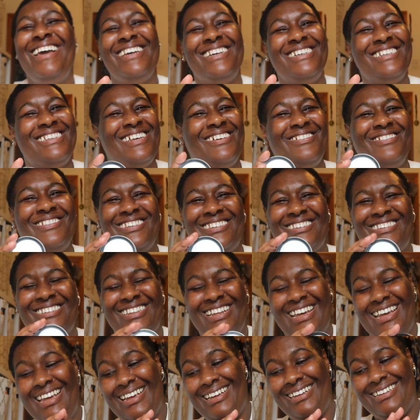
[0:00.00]
Cause I'm just
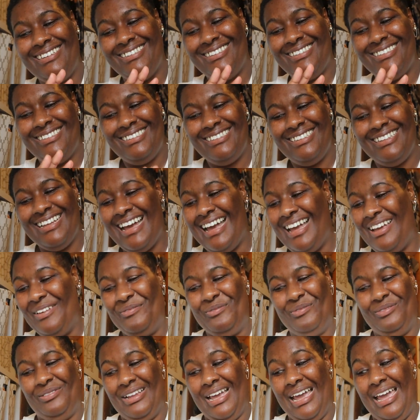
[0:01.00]
like, I
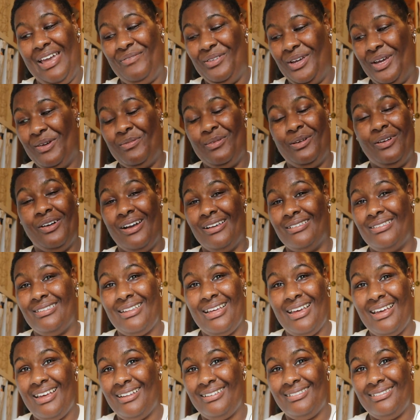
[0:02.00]
haven't come across
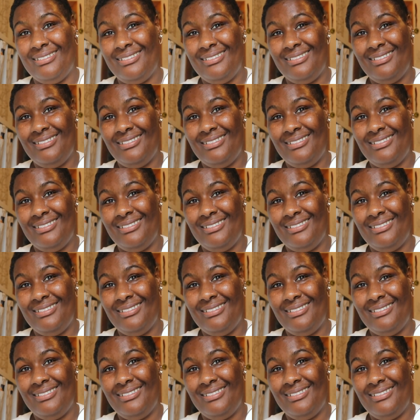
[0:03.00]
that